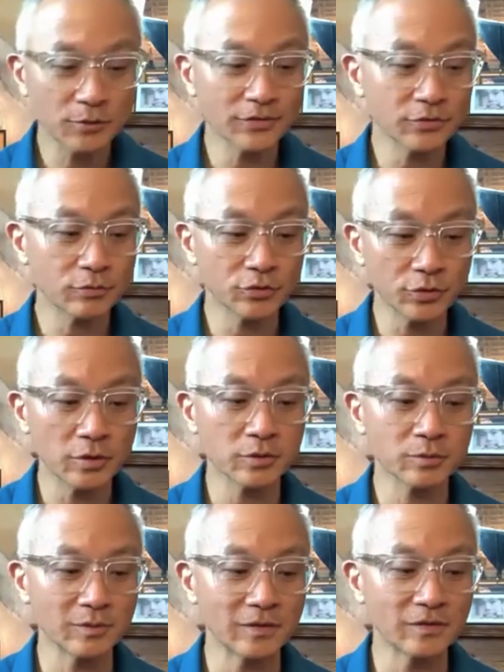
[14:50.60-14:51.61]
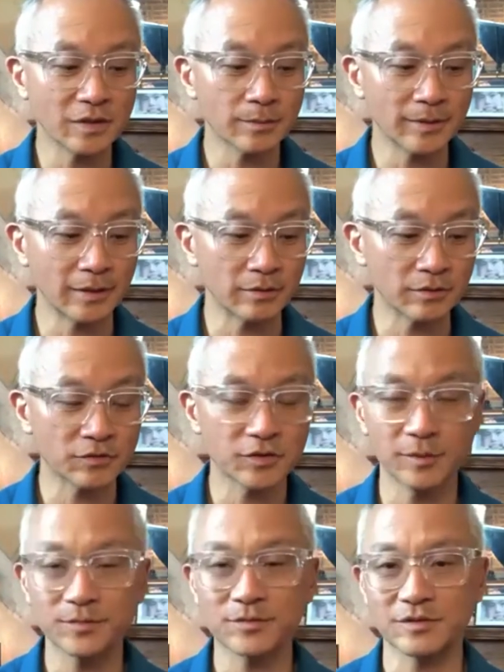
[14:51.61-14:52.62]
as a result, when you think about
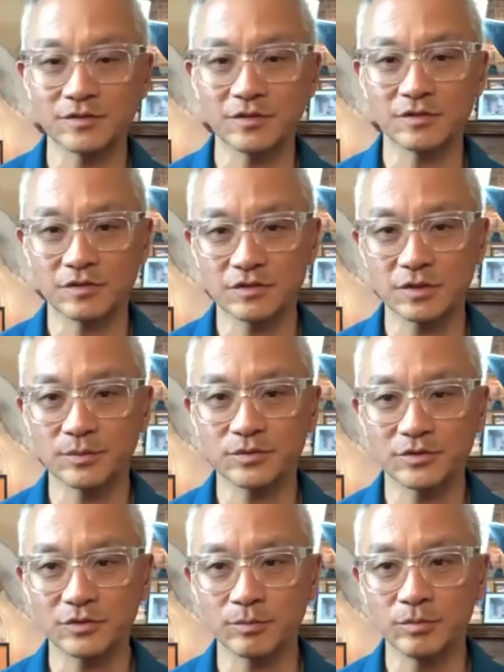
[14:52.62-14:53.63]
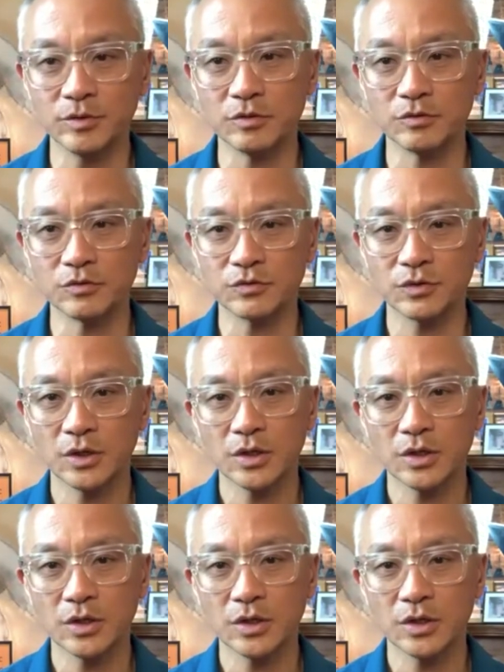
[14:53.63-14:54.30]
substances and substance abuse,